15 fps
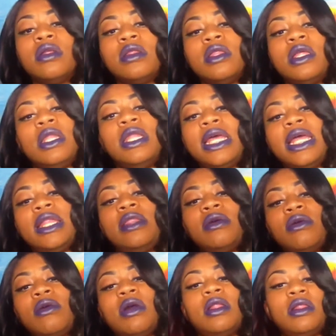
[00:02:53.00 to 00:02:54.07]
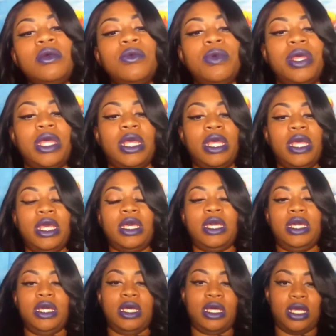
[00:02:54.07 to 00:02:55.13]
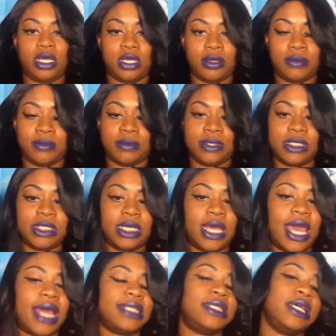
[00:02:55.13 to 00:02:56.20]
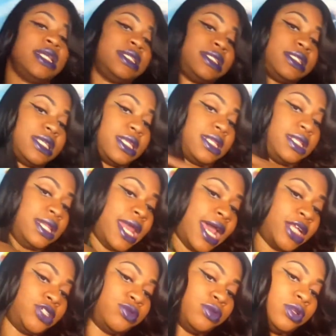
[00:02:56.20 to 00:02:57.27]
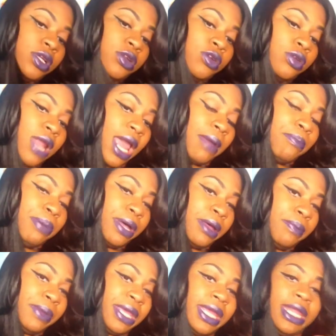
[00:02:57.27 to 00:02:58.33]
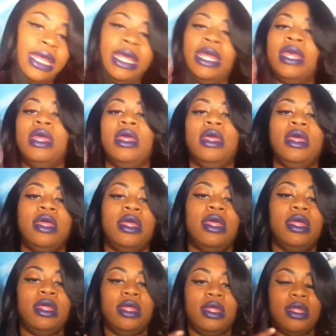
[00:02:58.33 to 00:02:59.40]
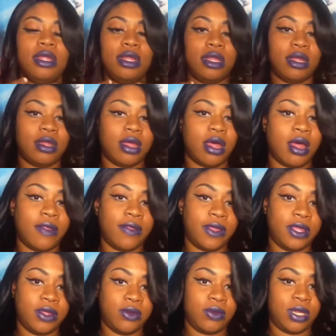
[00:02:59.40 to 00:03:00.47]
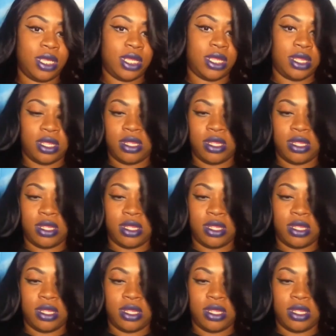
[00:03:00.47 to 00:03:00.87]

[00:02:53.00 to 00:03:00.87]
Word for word: The length on the wig comes, it has its natural little like bump in it on the unit,